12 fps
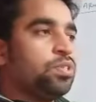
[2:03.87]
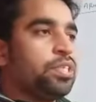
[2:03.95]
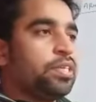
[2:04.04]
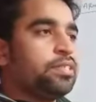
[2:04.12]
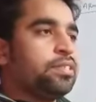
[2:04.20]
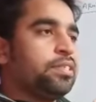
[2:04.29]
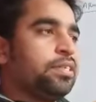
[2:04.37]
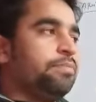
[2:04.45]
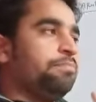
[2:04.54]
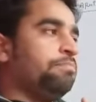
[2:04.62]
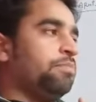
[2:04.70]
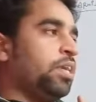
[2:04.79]
just
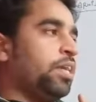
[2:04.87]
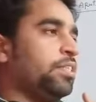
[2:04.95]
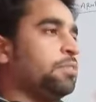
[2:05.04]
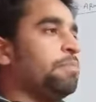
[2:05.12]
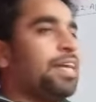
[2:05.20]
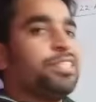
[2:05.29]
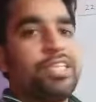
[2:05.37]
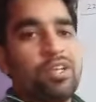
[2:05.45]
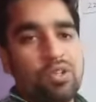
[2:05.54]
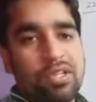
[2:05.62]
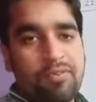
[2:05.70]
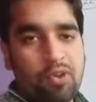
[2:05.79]
smash it
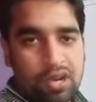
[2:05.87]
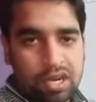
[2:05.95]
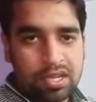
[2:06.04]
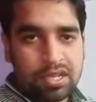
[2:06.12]
on the wall.